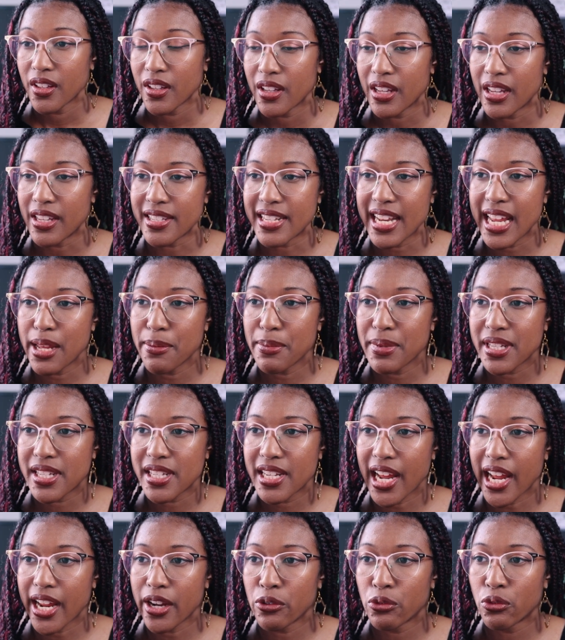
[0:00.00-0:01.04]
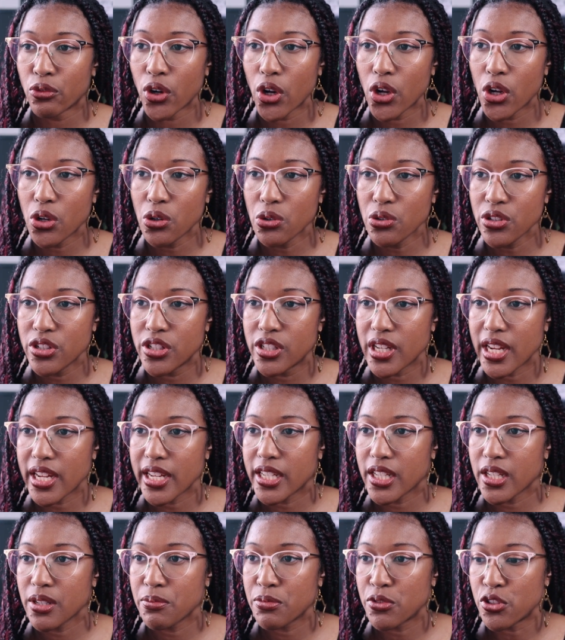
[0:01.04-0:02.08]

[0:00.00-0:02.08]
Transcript: His name is Tyrone Jacobs